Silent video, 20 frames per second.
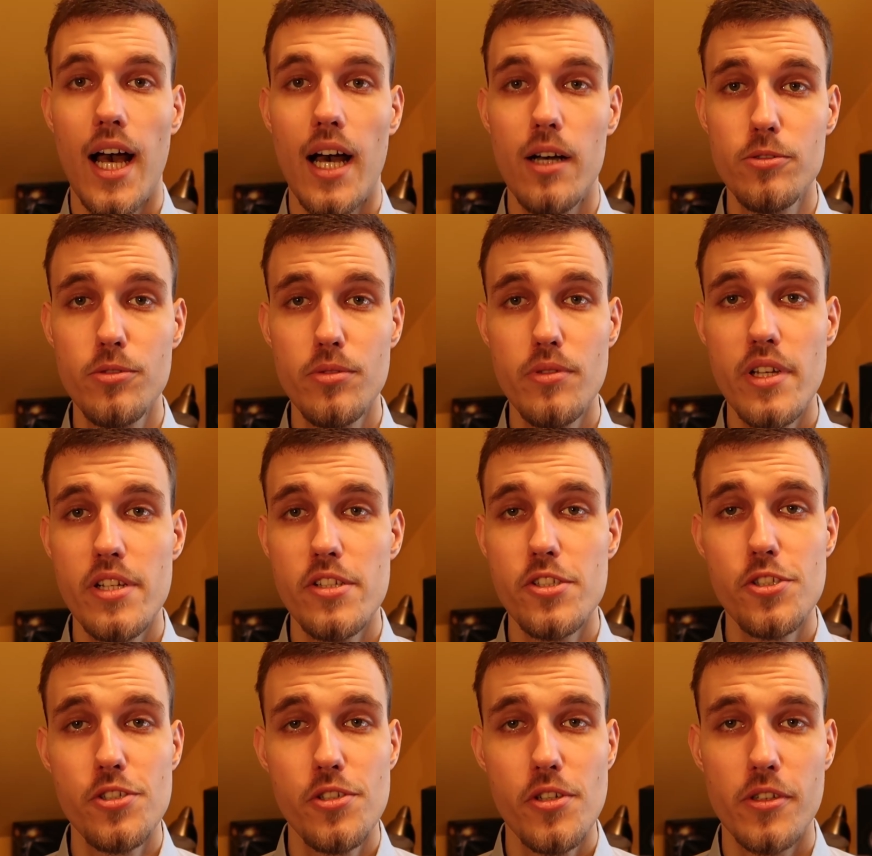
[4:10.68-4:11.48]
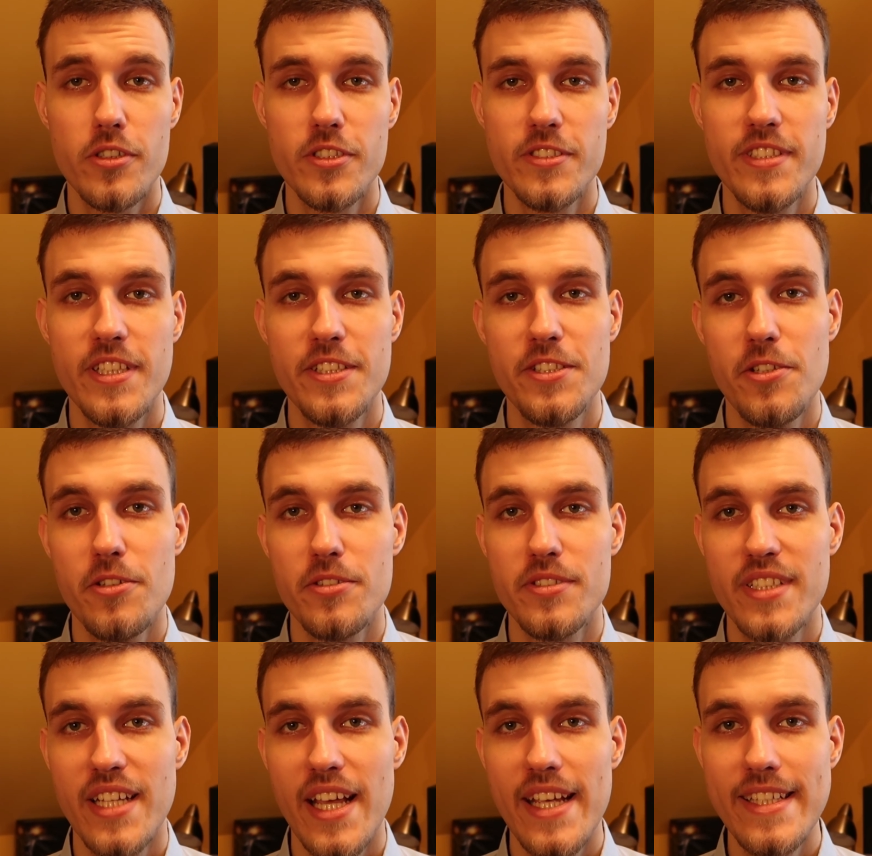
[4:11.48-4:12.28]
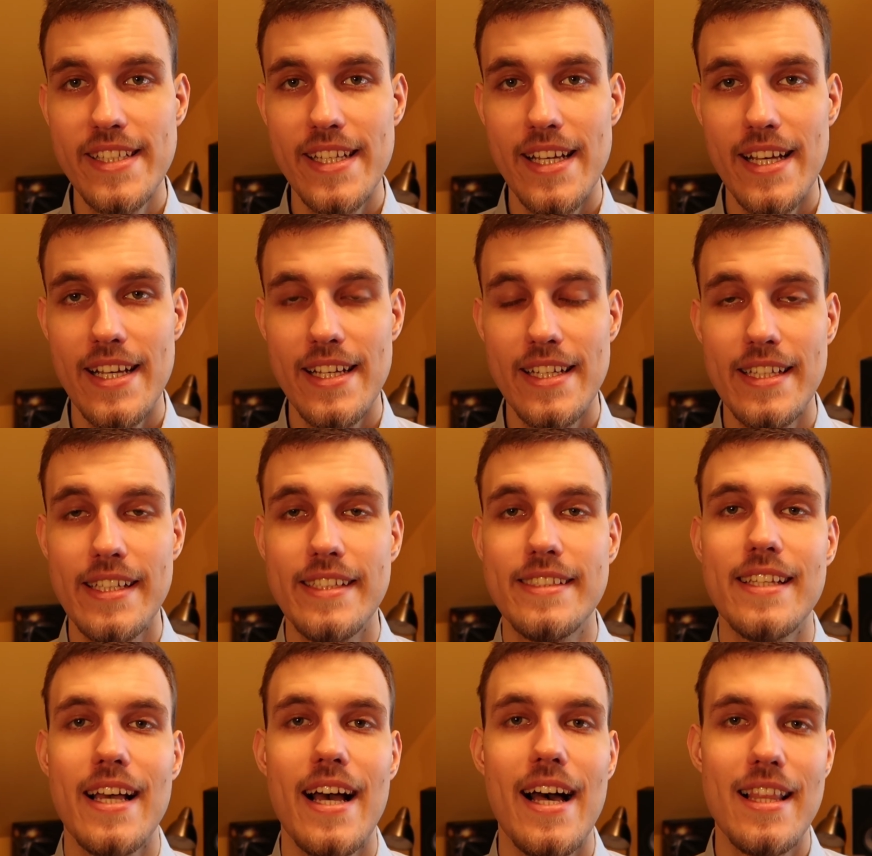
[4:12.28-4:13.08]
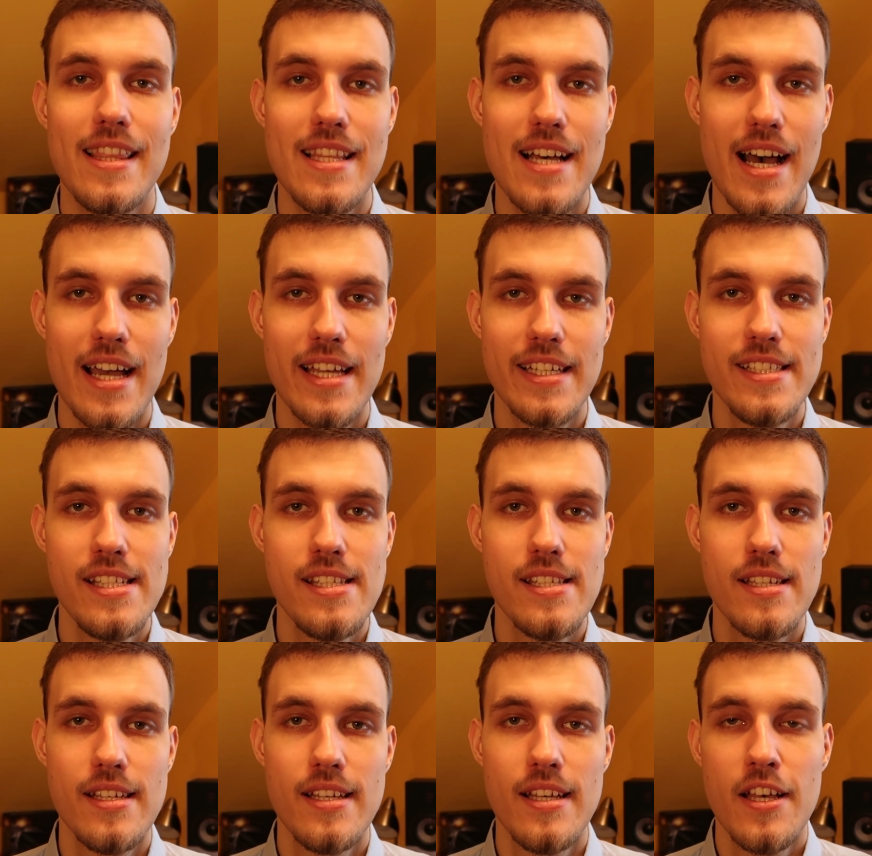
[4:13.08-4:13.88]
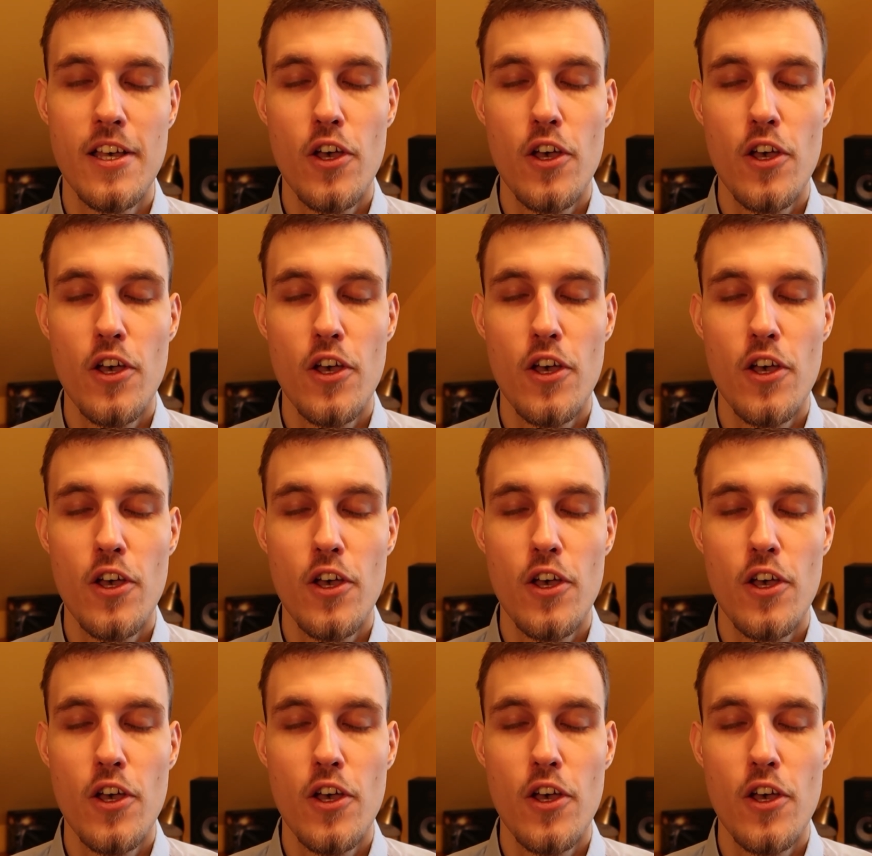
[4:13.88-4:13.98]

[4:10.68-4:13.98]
How to ensure that your data is aligned?